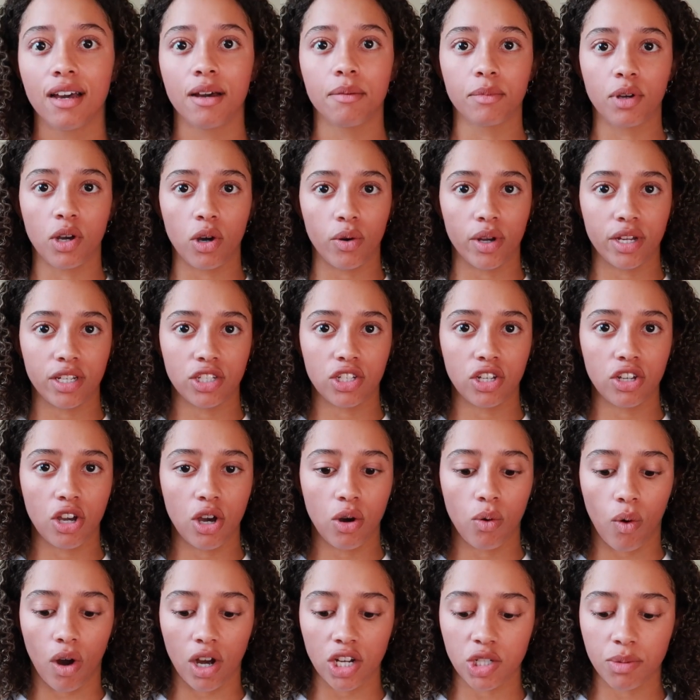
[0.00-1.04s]
I'm going to
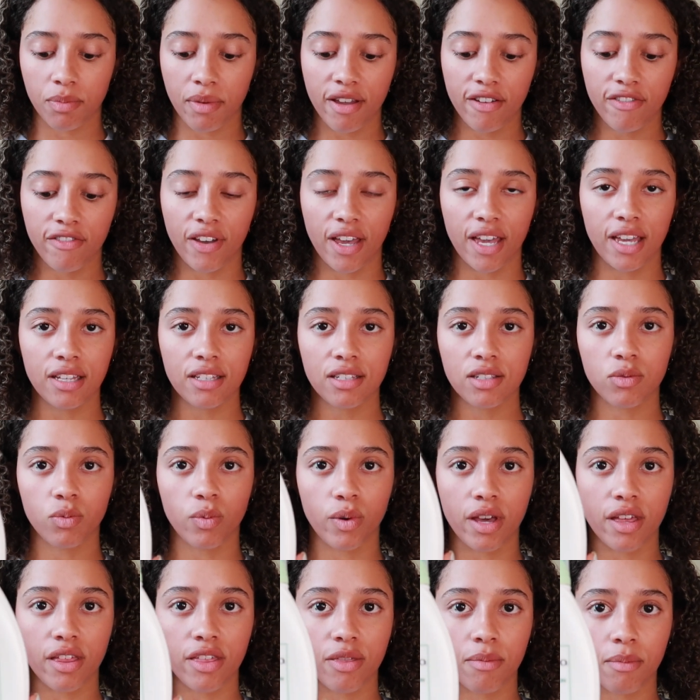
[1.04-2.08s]
go wash my face
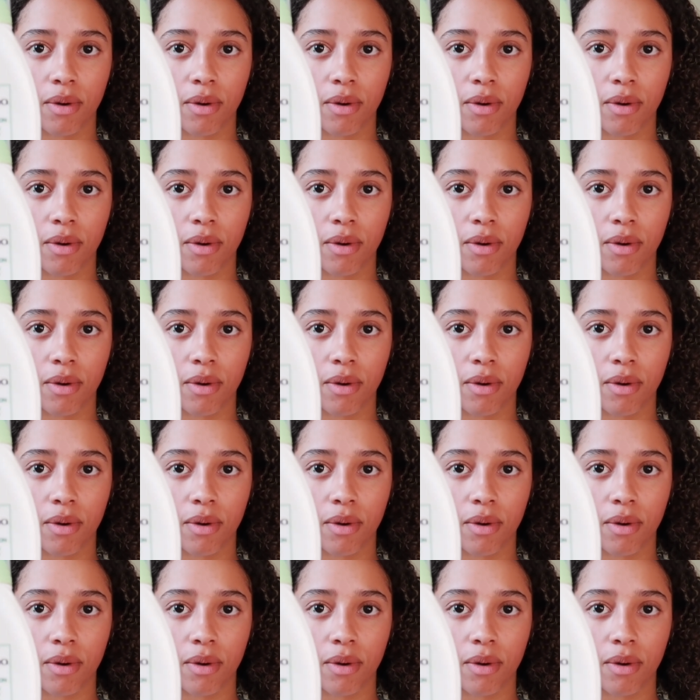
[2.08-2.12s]
with